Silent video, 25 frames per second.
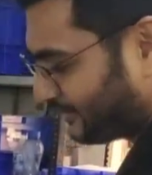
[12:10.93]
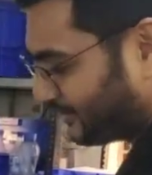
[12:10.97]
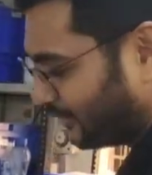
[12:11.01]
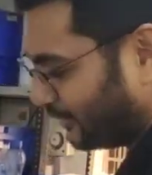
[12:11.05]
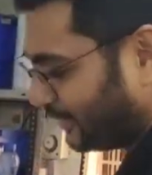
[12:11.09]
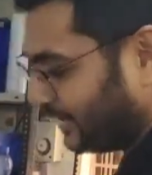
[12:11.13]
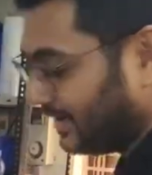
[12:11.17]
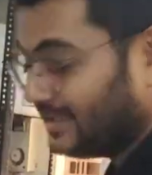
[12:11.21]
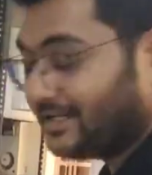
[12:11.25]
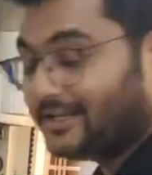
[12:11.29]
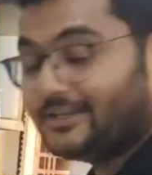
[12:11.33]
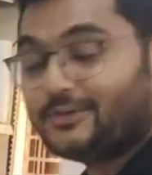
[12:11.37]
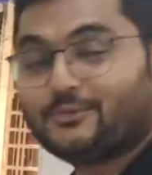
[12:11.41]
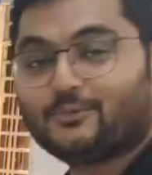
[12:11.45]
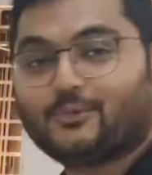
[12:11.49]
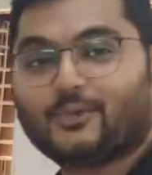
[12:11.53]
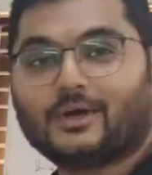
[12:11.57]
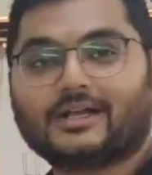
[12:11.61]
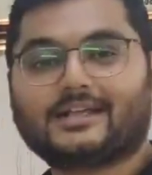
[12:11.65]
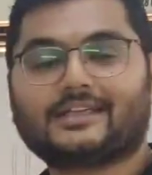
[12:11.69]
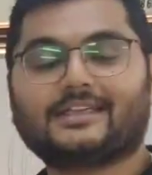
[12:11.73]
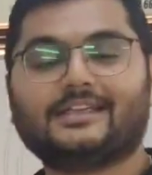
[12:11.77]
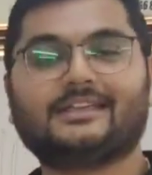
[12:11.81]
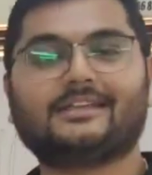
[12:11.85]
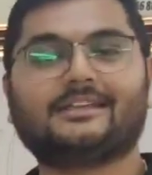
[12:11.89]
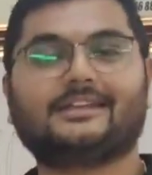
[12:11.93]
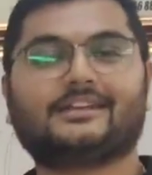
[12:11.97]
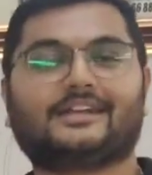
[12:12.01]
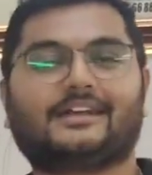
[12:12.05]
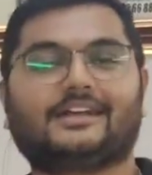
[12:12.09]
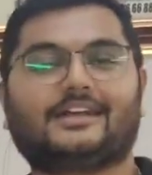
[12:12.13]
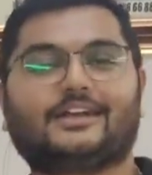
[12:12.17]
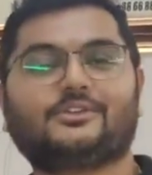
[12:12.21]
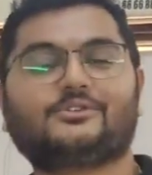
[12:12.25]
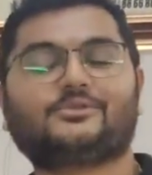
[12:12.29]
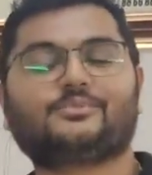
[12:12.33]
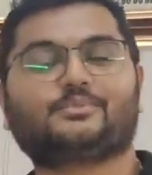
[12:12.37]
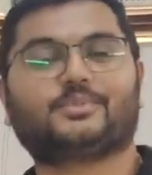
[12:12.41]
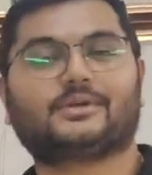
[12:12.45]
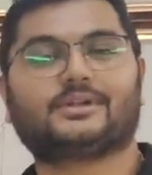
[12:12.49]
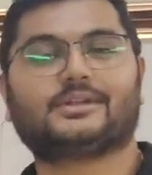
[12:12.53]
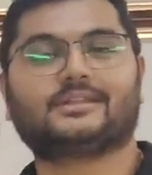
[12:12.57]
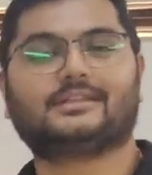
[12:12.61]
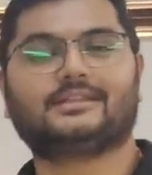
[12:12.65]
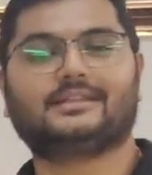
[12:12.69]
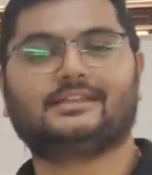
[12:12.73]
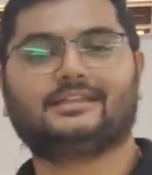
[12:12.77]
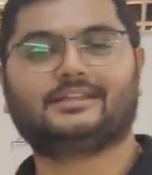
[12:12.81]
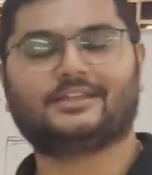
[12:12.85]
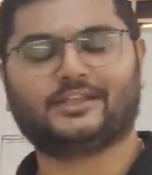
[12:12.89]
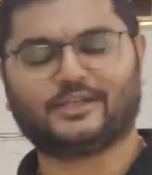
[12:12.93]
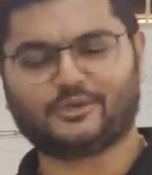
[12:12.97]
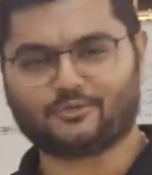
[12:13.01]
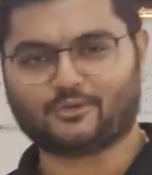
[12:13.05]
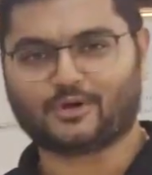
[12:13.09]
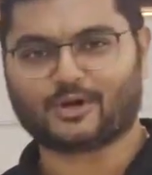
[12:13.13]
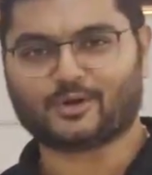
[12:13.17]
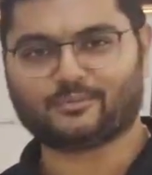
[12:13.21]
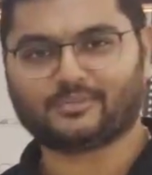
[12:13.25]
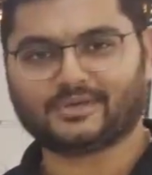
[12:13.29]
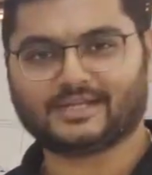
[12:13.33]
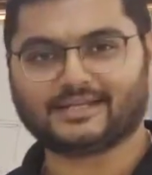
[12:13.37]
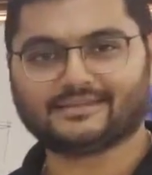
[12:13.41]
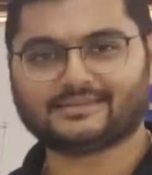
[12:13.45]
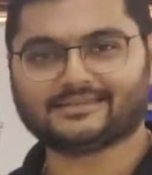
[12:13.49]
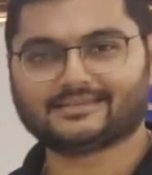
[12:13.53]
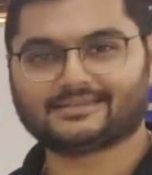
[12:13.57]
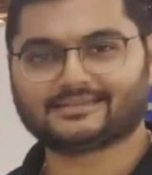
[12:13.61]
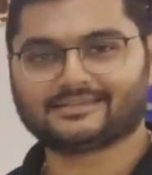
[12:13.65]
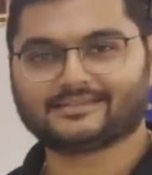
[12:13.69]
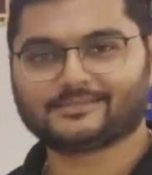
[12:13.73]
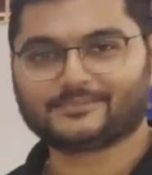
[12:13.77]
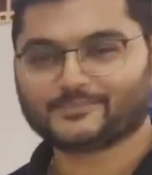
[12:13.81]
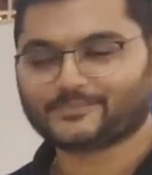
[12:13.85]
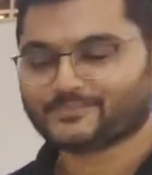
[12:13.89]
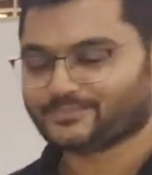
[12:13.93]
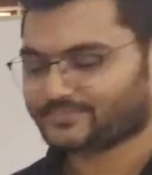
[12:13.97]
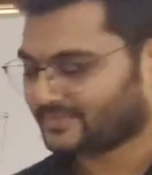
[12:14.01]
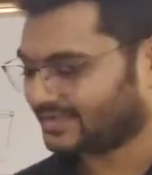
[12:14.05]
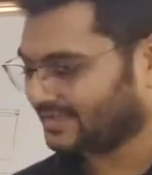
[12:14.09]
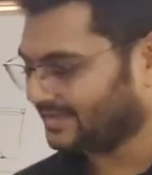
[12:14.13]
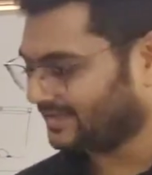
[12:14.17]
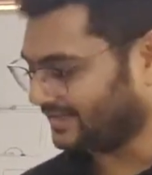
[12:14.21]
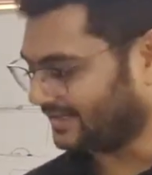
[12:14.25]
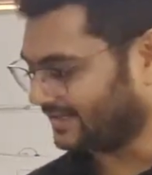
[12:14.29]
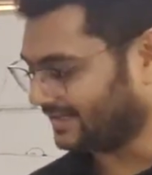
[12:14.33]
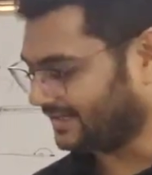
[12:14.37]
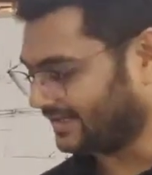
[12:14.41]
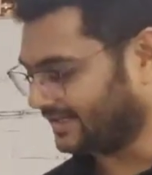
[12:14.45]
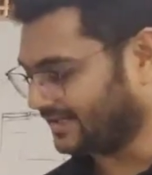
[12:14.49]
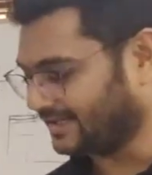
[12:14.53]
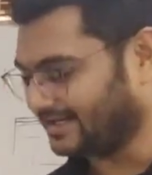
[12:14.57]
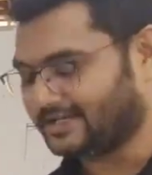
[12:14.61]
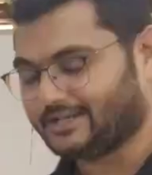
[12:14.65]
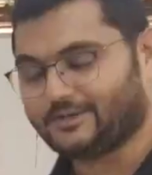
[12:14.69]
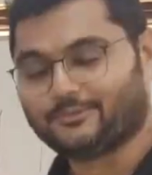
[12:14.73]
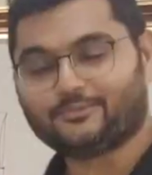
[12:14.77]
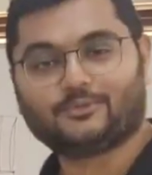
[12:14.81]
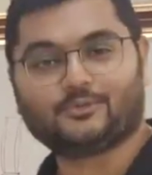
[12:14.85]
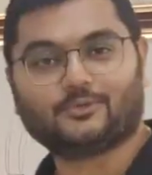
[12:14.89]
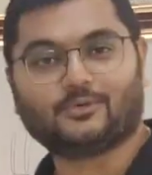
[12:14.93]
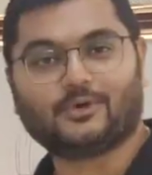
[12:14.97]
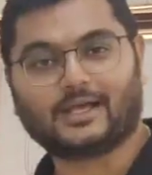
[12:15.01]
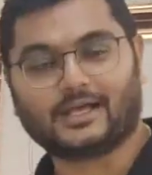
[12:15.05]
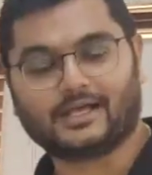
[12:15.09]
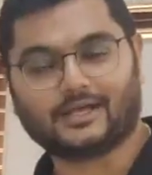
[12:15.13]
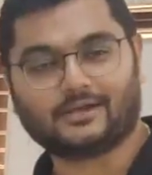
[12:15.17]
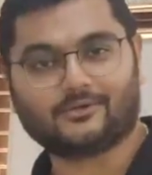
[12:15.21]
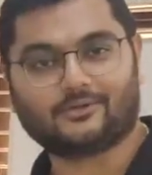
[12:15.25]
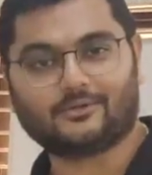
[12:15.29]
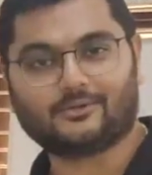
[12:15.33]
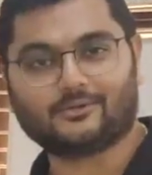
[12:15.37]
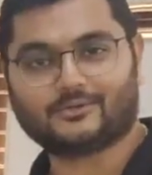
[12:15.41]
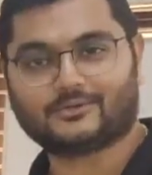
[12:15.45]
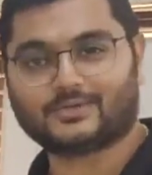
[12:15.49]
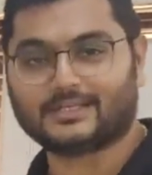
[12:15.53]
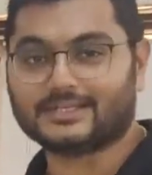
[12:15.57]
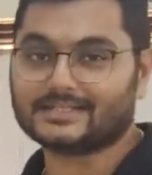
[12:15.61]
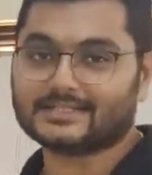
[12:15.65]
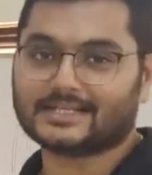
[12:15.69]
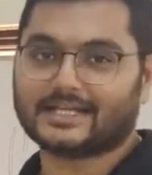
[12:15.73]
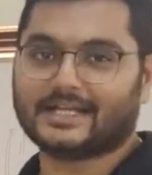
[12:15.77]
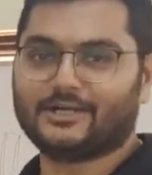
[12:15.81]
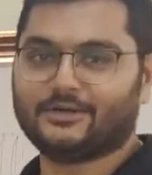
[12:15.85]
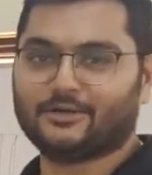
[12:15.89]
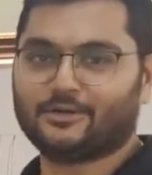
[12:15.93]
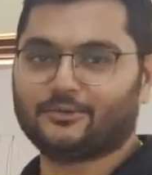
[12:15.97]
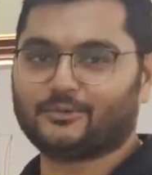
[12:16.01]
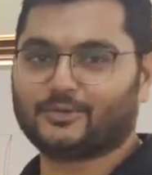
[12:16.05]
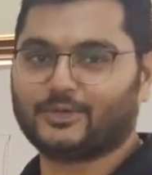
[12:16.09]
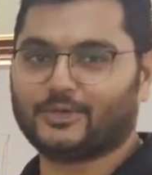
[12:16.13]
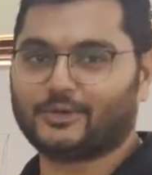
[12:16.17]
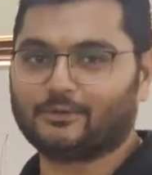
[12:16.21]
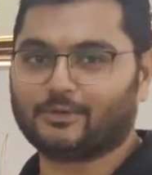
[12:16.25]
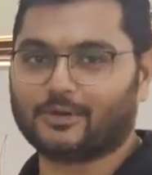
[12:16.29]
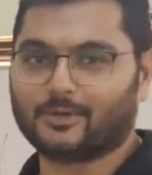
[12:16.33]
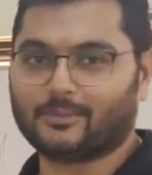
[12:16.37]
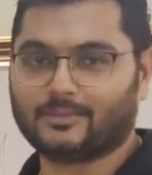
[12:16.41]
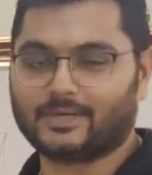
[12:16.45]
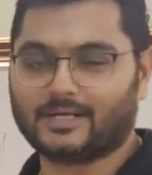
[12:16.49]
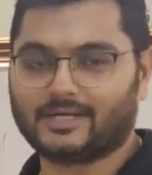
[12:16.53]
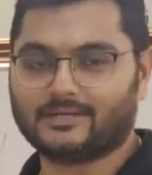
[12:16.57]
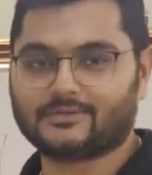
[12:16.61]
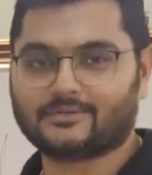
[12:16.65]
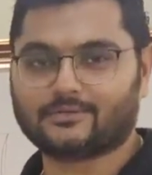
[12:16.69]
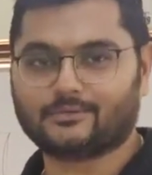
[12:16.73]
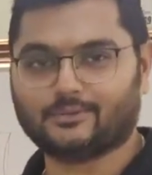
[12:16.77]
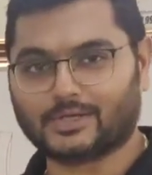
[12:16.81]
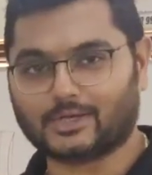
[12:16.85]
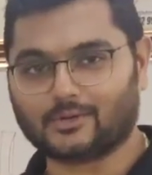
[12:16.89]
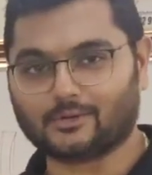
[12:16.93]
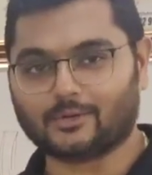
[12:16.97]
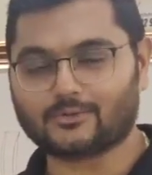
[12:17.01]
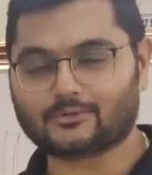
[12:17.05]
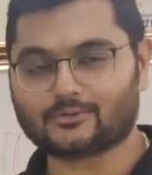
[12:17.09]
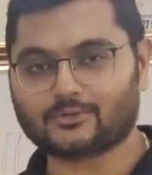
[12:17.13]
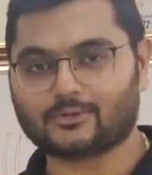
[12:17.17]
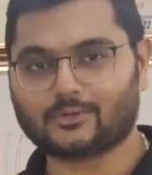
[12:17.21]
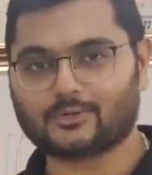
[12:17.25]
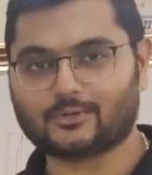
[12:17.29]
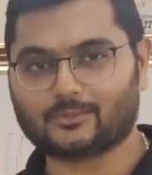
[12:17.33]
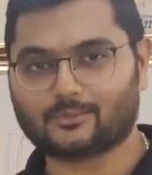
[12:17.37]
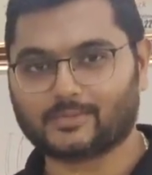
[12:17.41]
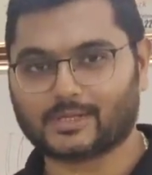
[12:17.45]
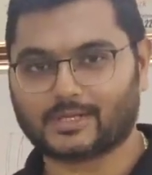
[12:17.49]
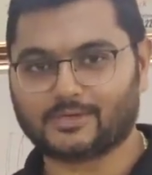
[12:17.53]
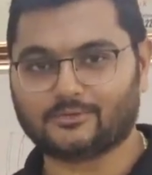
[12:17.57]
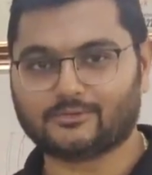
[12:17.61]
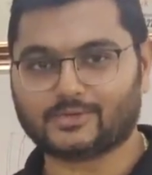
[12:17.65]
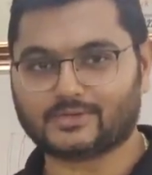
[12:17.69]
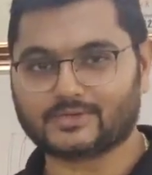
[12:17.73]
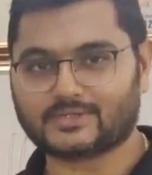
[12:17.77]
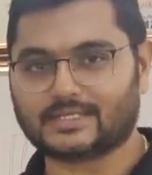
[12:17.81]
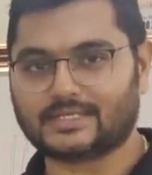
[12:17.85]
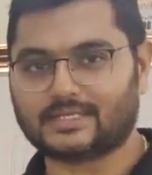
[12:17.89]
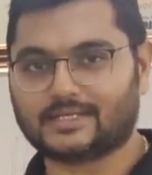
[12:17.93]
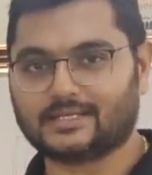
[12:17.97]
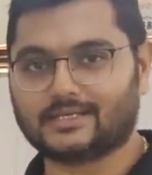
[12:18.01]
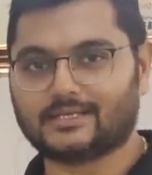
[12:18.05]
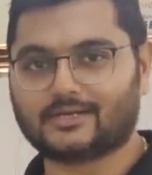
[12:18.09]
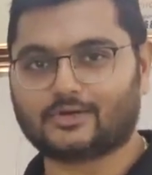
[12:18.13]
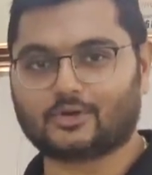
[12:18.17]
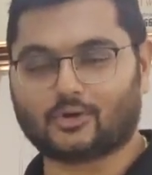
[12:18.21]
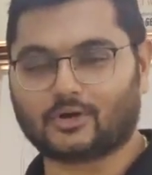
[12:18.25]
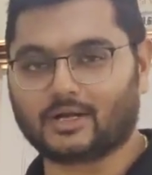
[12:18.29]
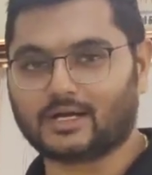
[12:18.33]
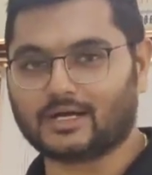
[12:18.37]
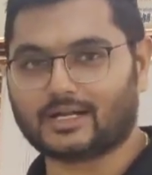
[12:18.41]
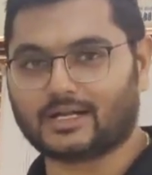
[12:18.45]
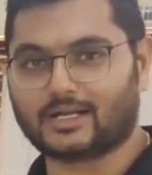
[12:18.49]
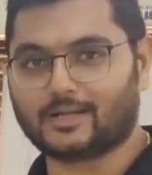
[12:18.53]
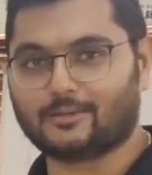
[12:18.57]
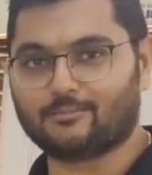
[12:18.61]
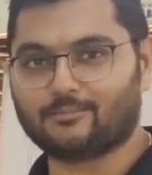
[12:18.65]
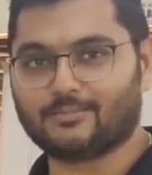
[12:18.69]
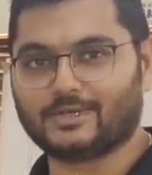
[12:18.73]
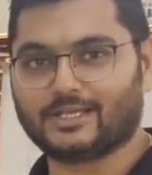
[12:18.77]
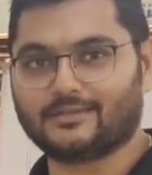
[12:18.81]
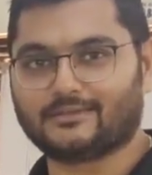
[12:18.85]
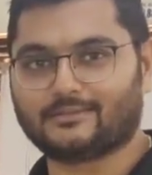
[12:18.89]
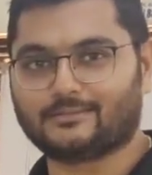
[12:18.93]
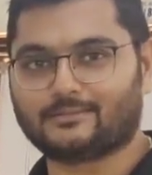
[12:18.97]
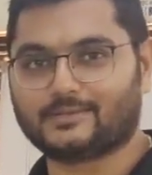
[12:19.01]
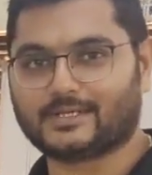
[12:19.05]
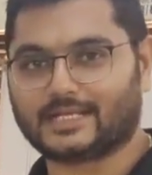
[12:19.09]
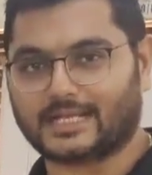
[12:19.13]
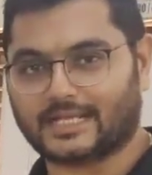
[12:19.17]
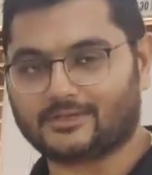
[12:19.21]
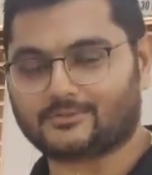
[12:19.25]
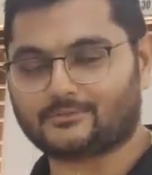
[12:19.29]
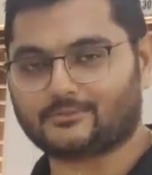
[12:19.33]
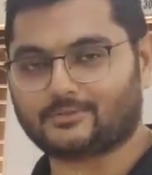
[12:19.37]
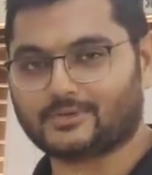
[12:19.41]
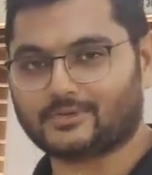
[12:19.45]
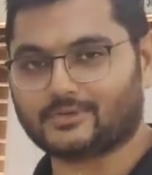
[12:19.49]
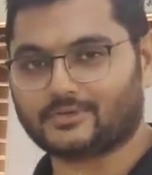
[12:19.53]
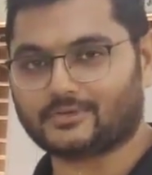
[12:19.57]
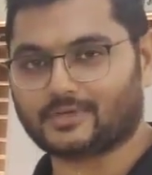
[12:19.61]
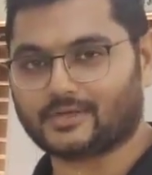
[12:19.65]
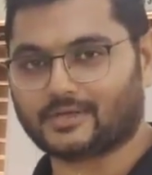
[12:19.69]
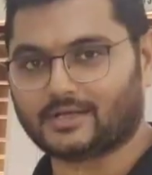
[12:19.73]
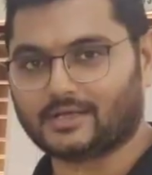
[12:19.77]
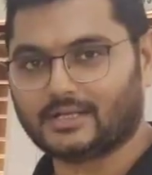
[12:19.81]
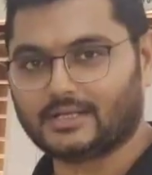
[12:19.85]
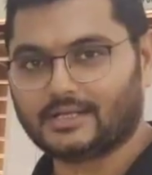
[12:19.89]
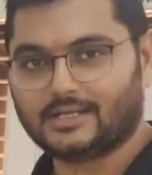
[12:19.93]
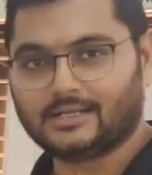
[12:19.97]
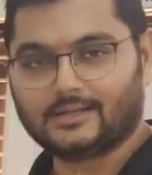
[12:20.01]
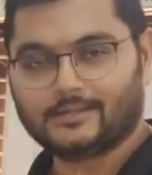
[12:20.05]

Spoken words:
So it is working as per the requirements, and if you have such kind of requirements, we are also manufacturing a toggle clamp based test fixture.